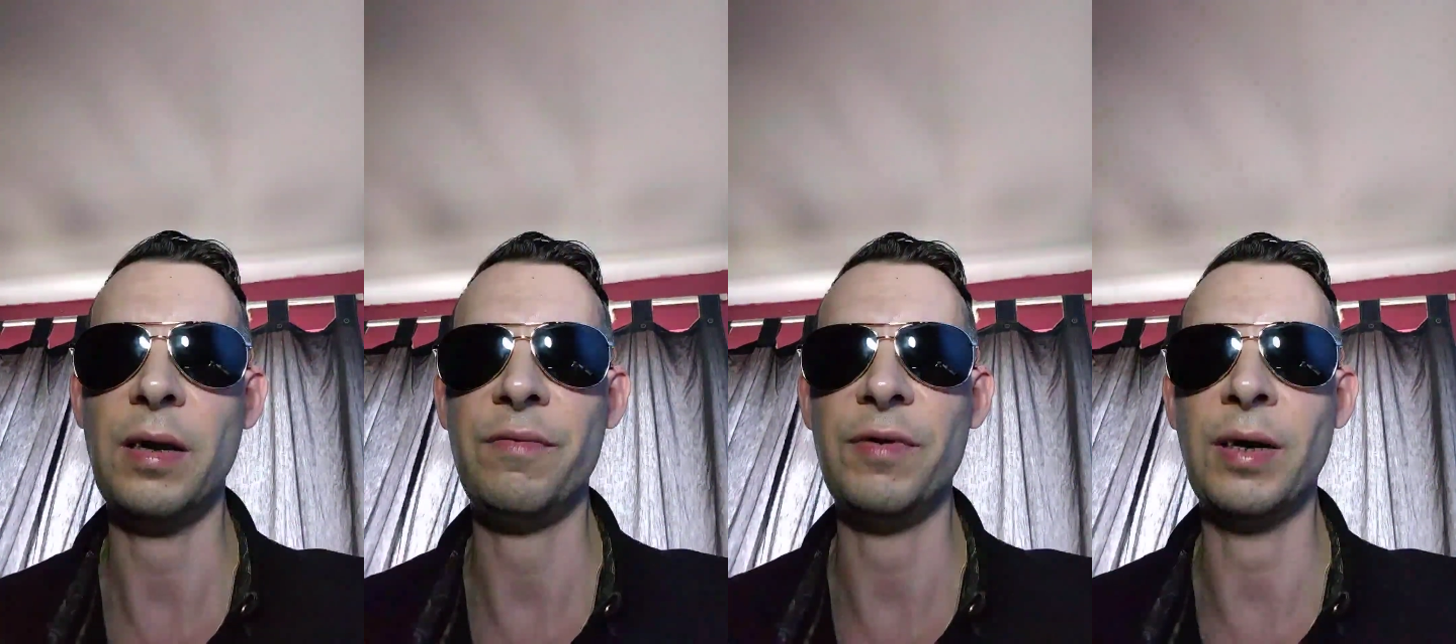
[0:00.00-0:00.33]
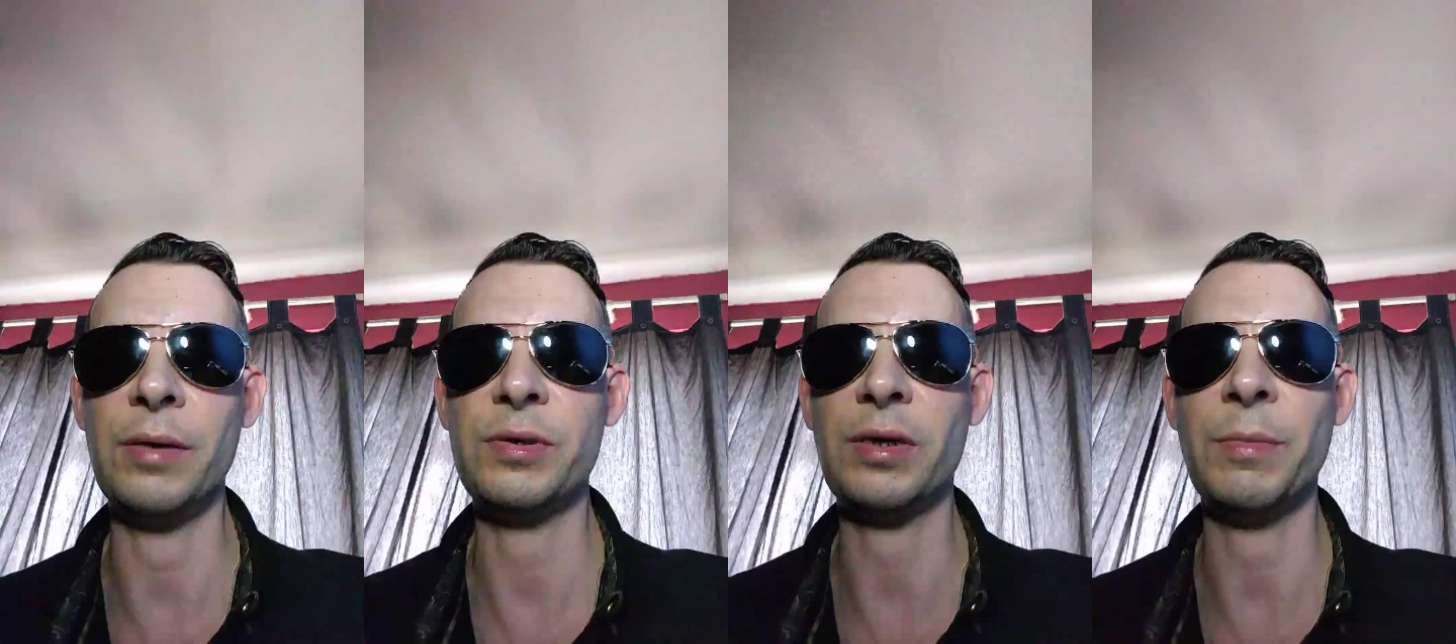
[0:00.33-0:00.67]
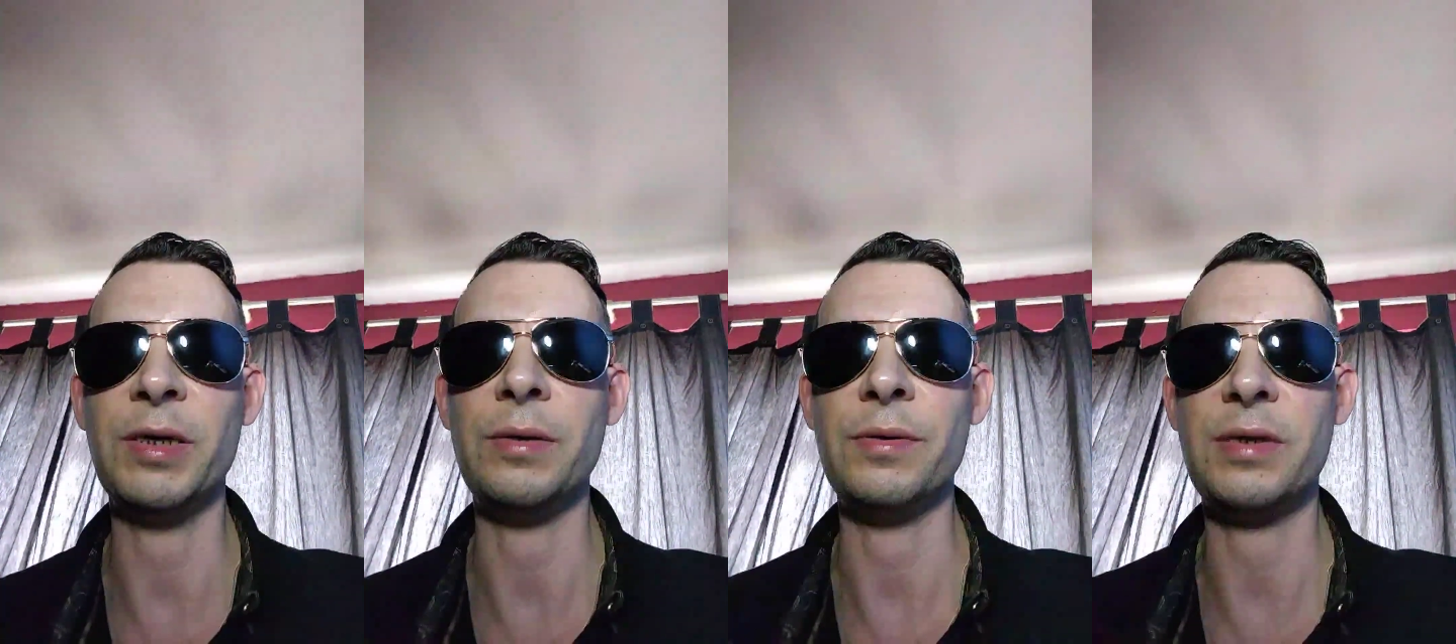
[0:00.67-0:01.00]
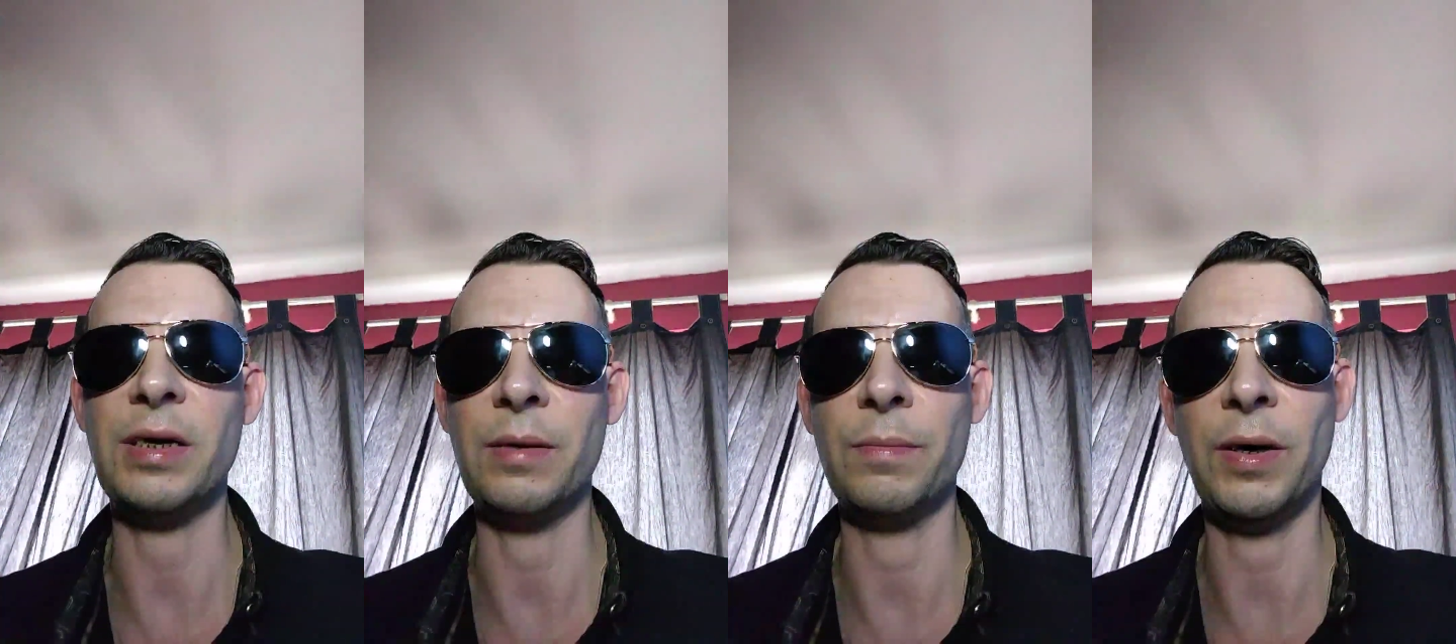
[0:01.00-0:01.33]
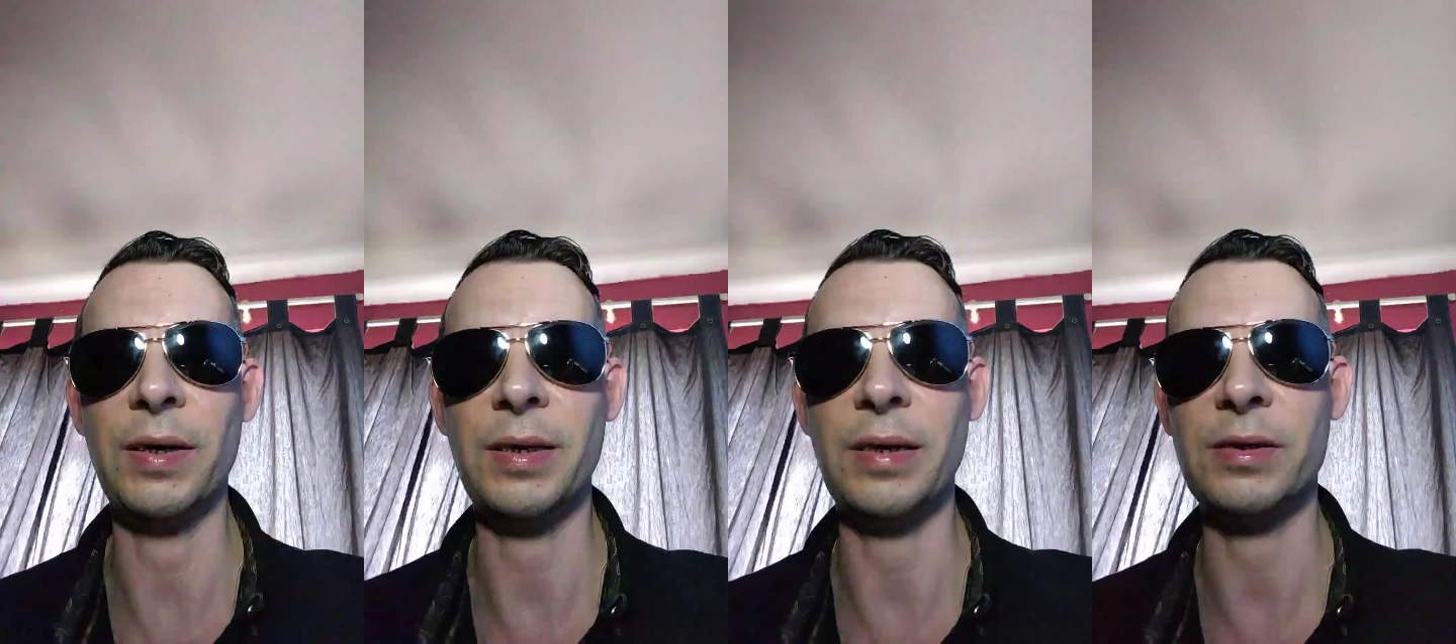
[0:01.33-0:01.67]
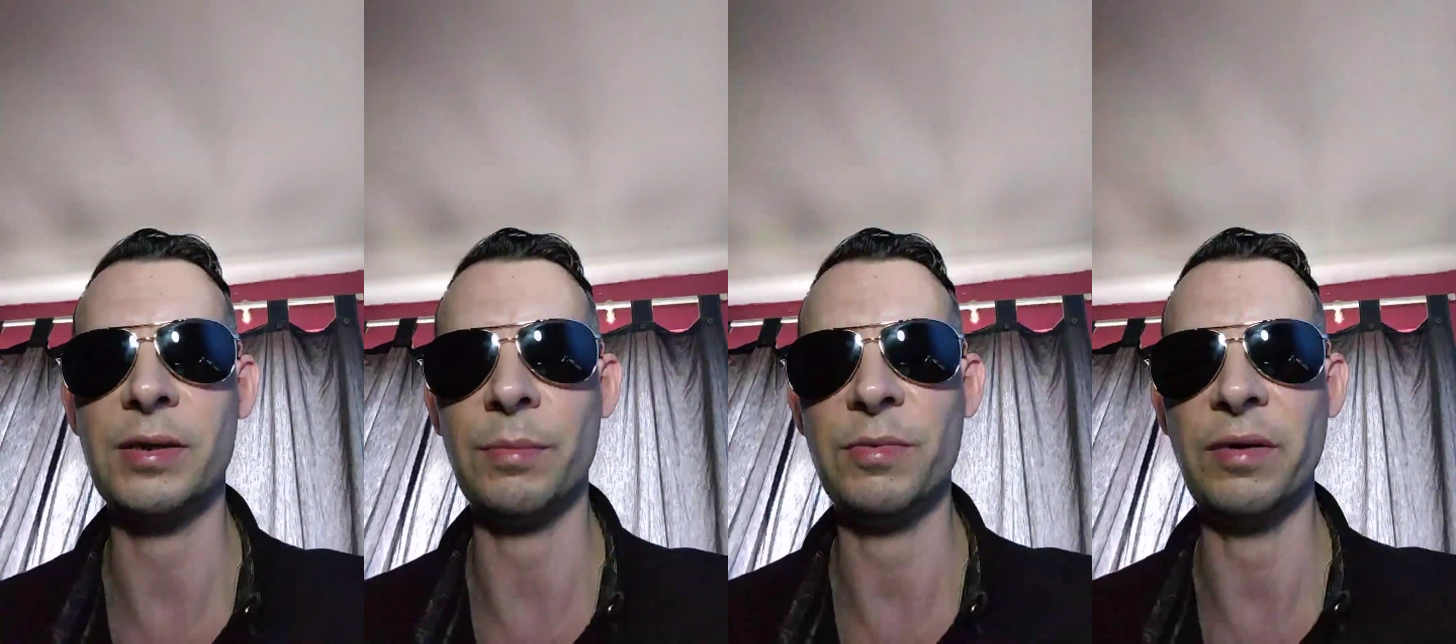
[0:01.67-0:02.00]
If you know someone you think might get
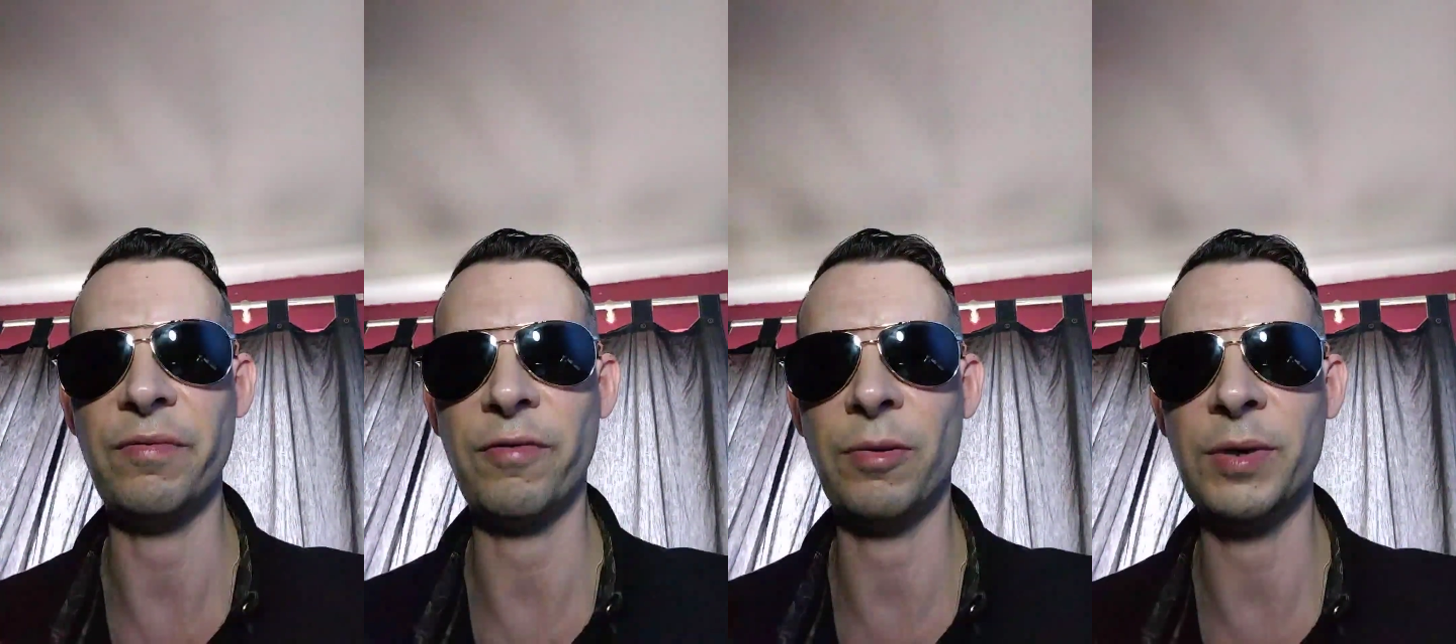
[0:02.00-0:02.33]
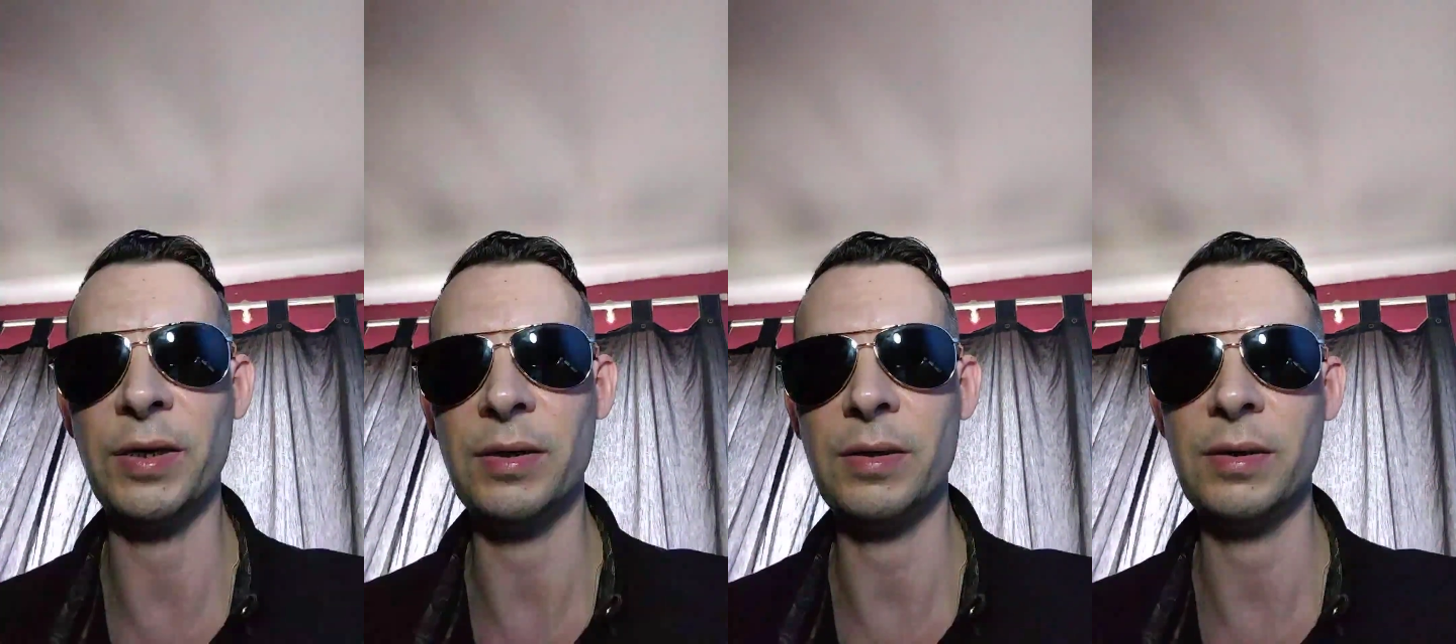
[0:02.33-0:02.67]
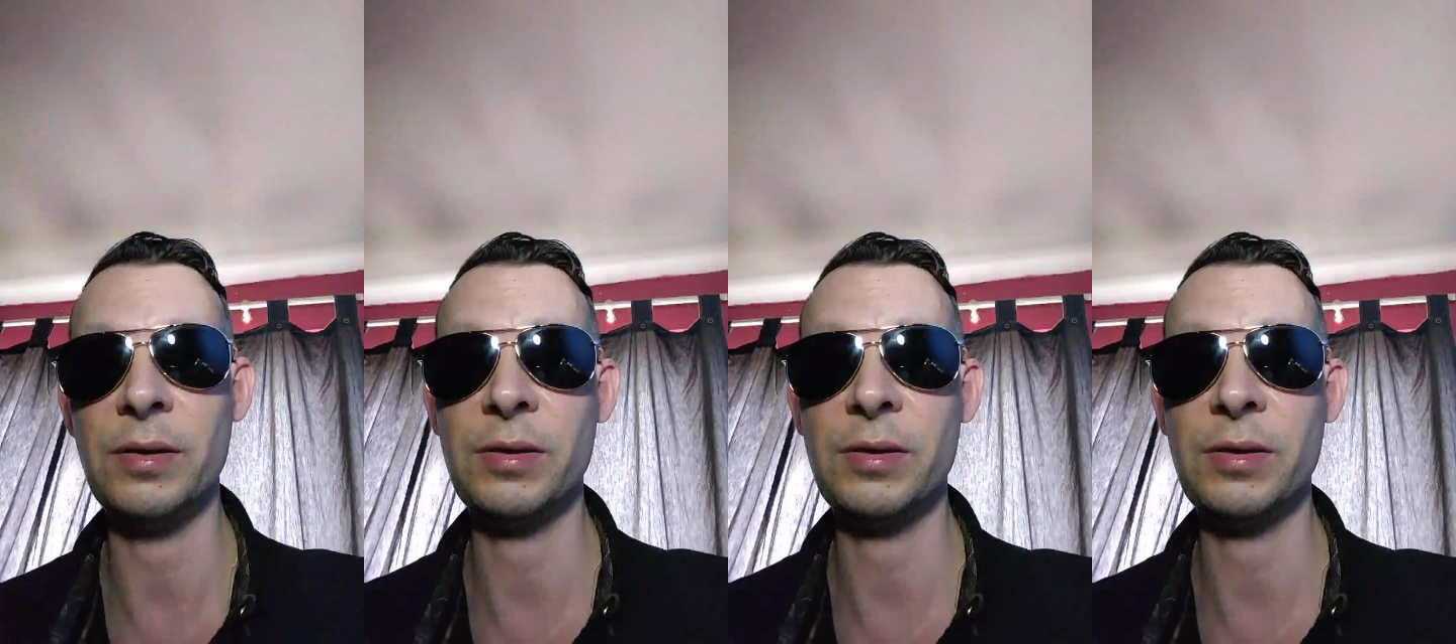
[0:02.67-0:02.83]
something from it,